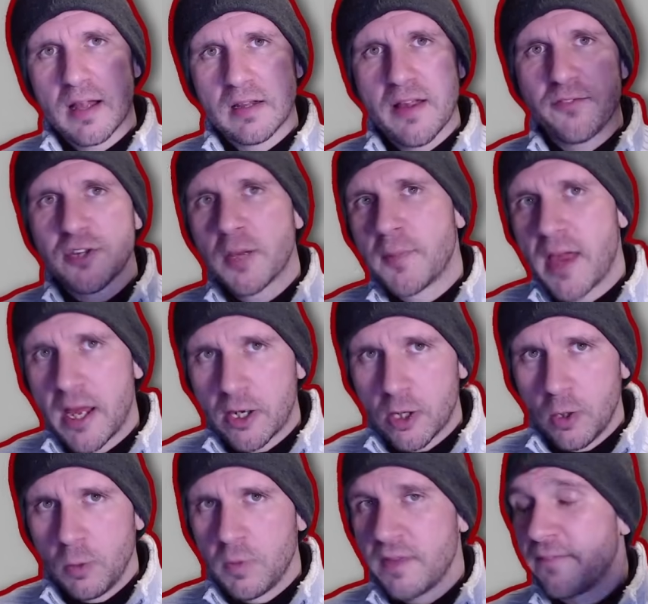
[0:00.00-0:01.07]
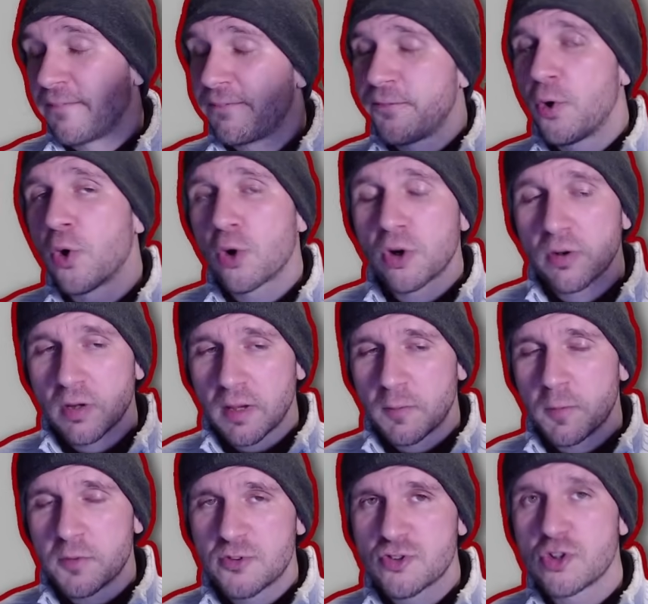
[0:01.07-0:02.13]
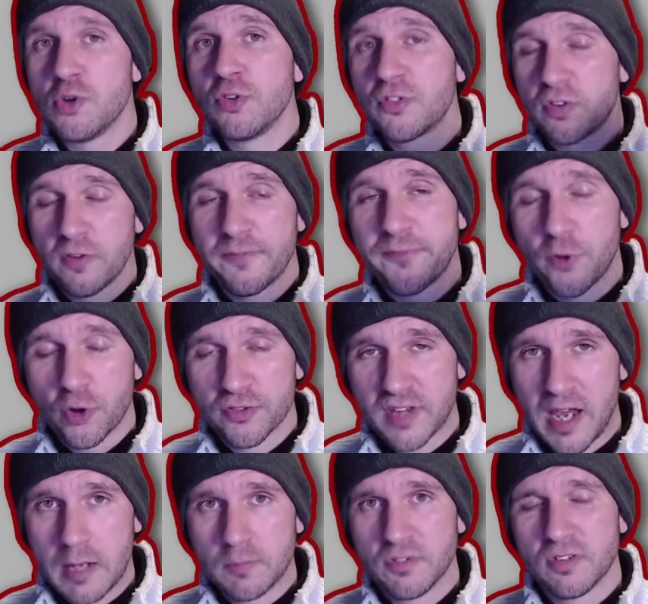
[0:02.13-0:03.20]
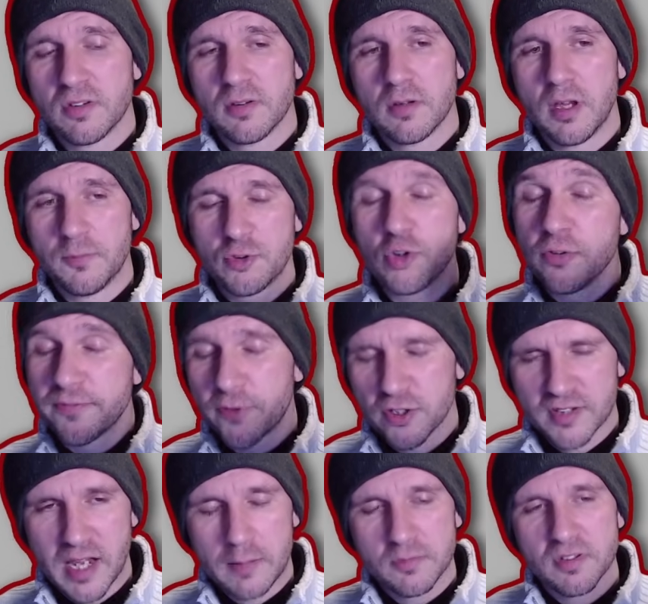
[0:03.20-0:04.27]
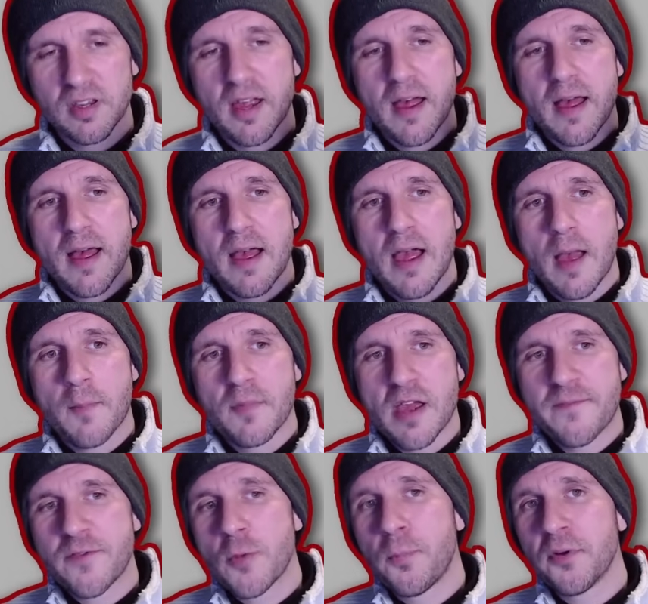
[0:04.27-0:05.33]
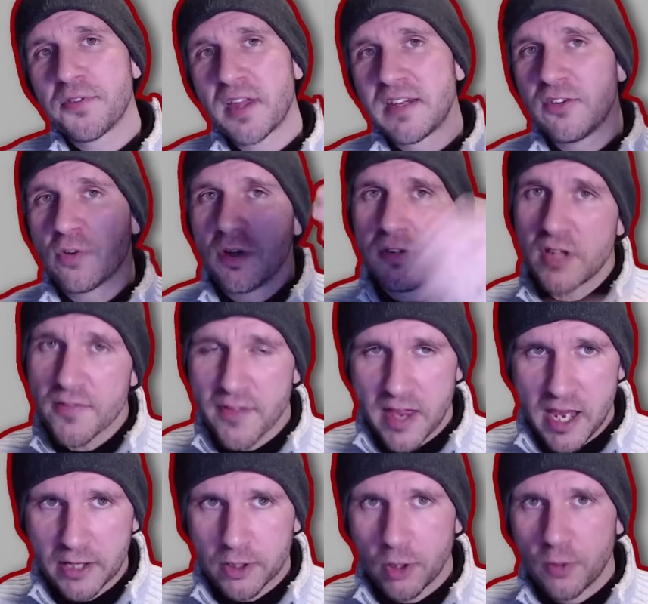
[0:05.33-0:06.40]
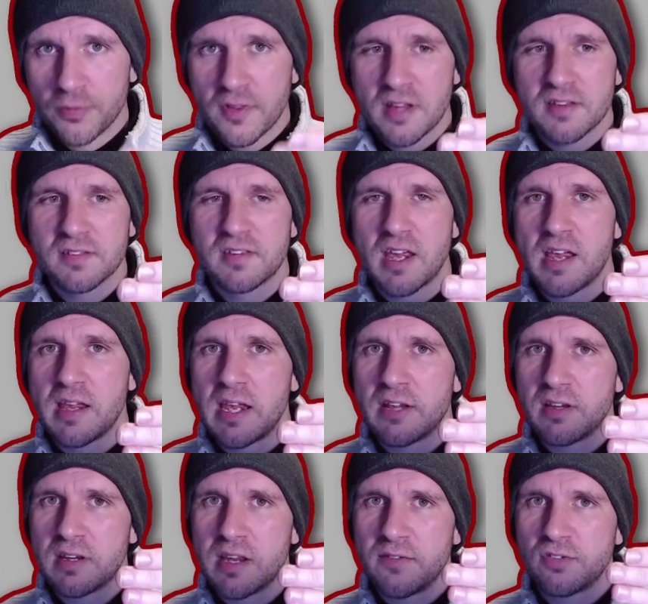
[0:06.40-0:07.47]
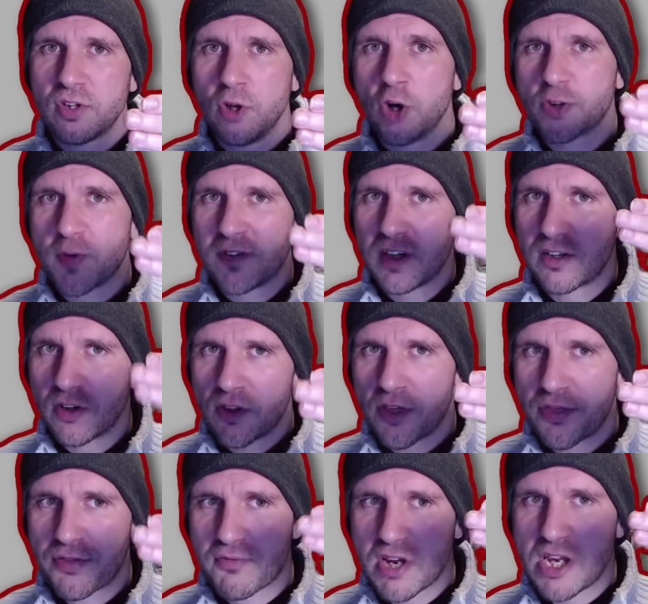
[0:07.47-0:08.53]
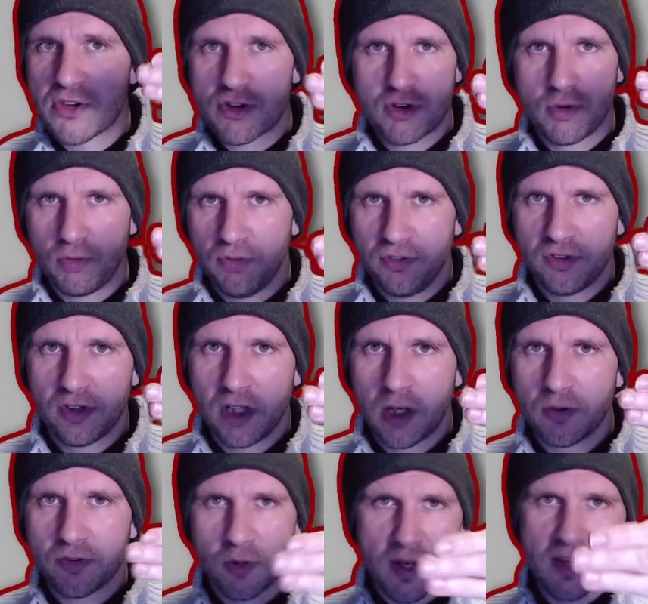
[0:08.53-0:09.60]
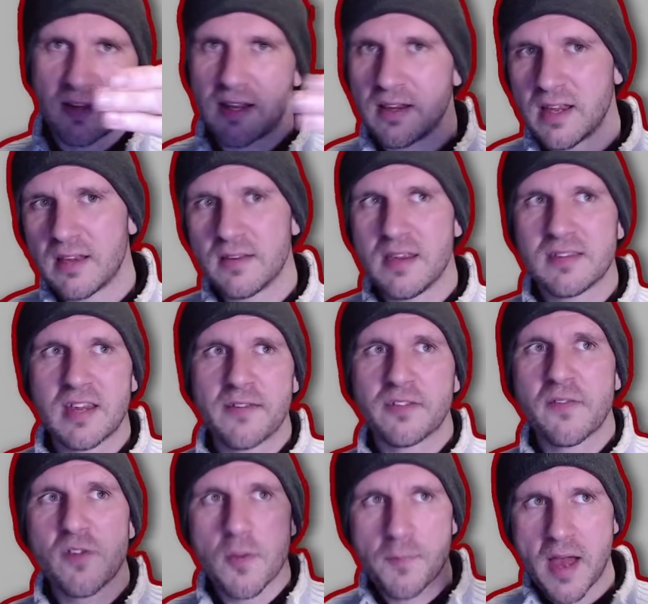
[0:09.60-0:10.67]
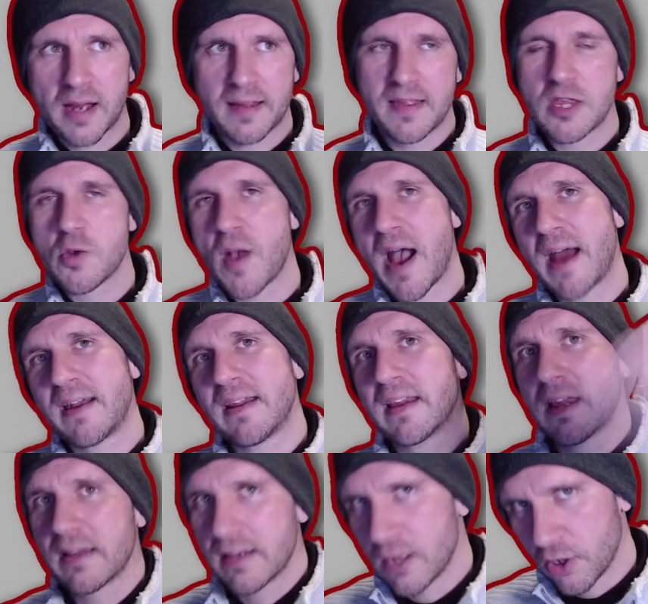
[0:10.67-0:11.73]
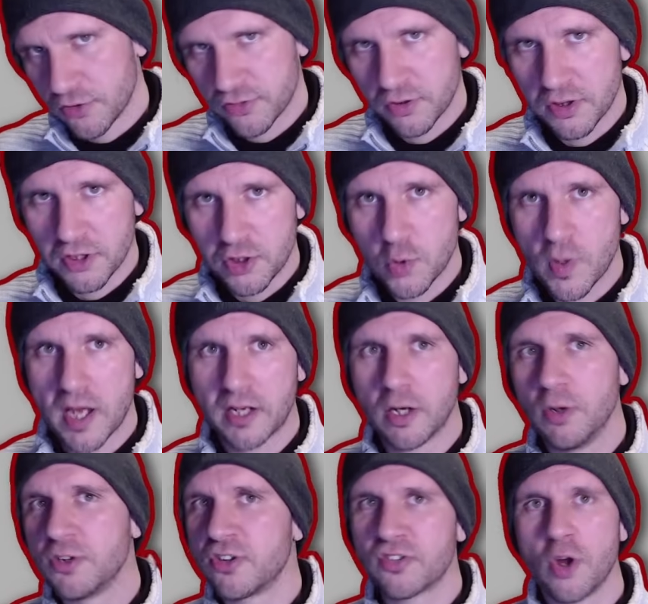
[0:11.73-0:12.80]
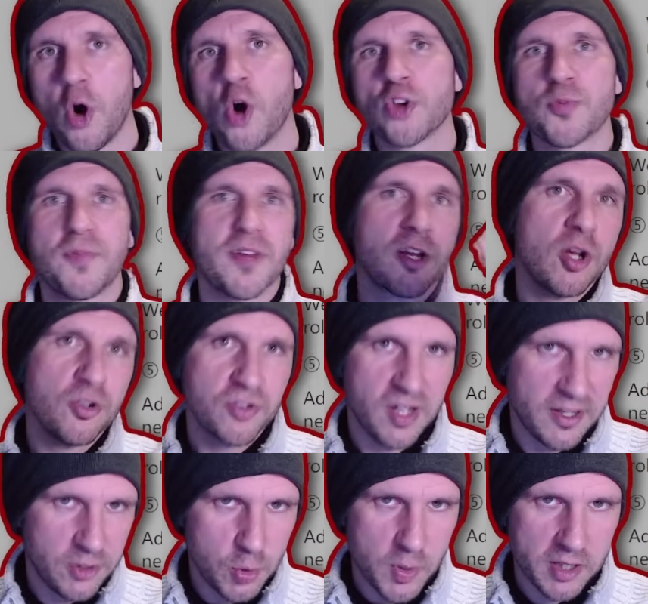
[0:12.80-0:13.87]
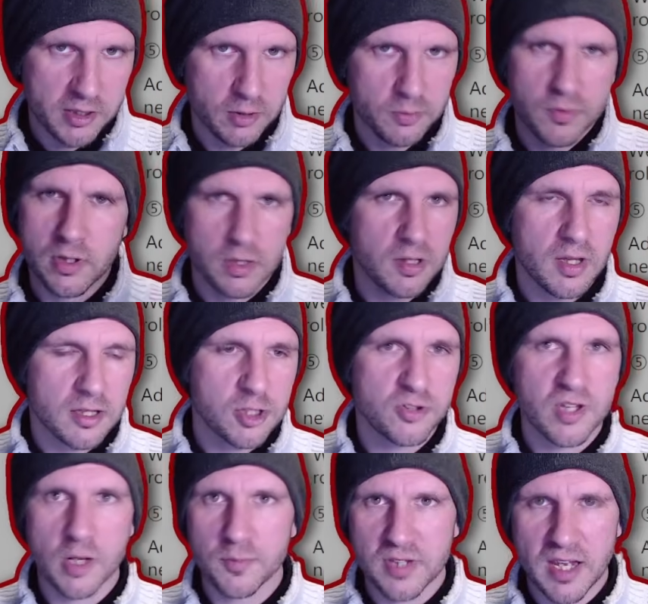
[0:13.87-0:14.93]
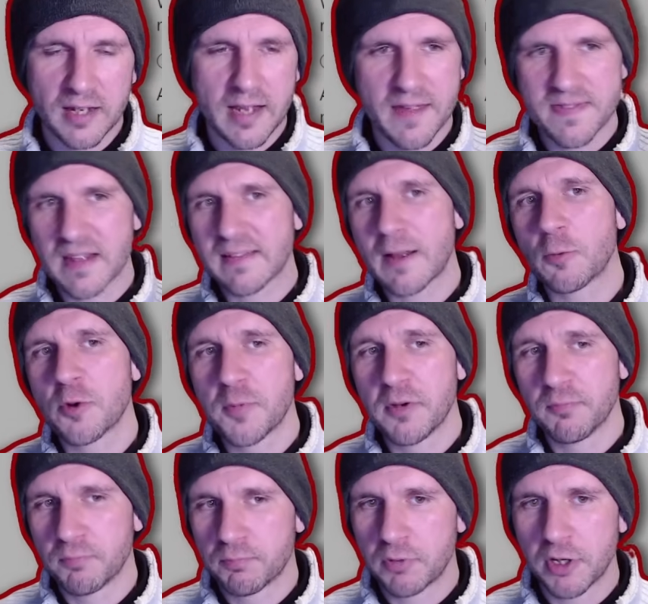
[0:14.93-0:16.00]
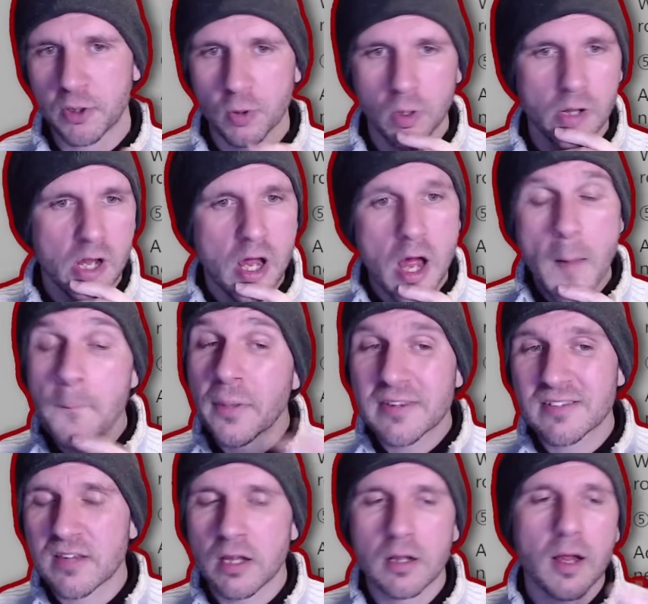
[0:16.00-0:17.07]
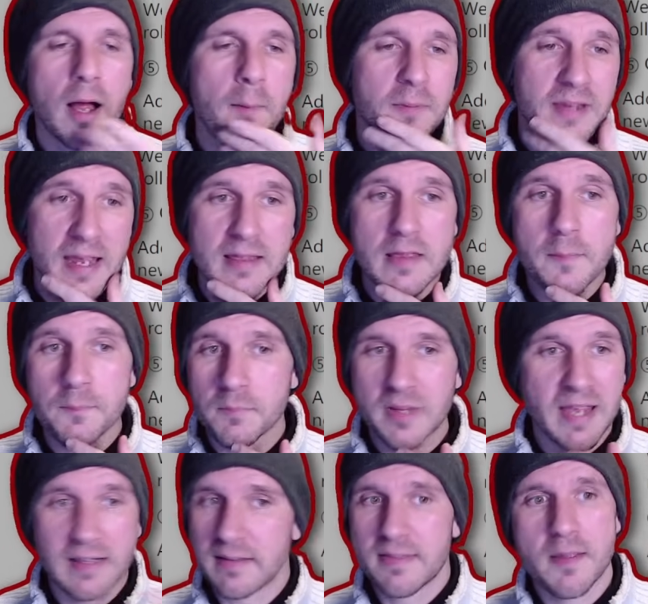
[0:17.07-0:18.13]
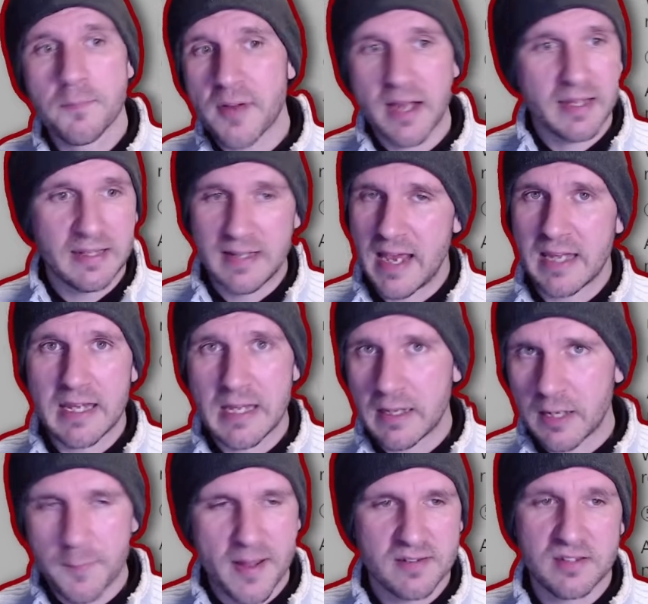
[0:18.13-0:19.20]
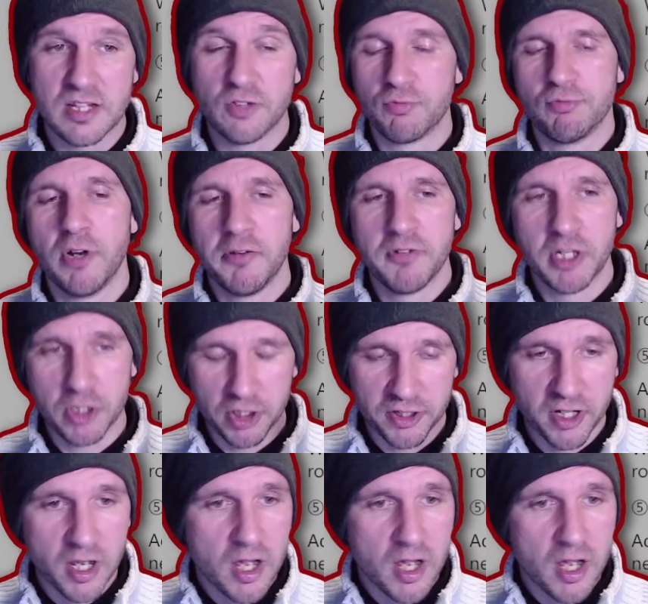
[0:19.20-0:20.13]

leveled up echo with with tunes to 4 times, tuned 4 times, if you put that into another echo, then say it gives an automatic 3 tunes, you know? So it instead of giving it back and then you adding it onto the new echo, it just automatically goes to that new echo. You see what I'm saying? I think that would have been pretty cool. But still, getting them back in any capacity is really, really good.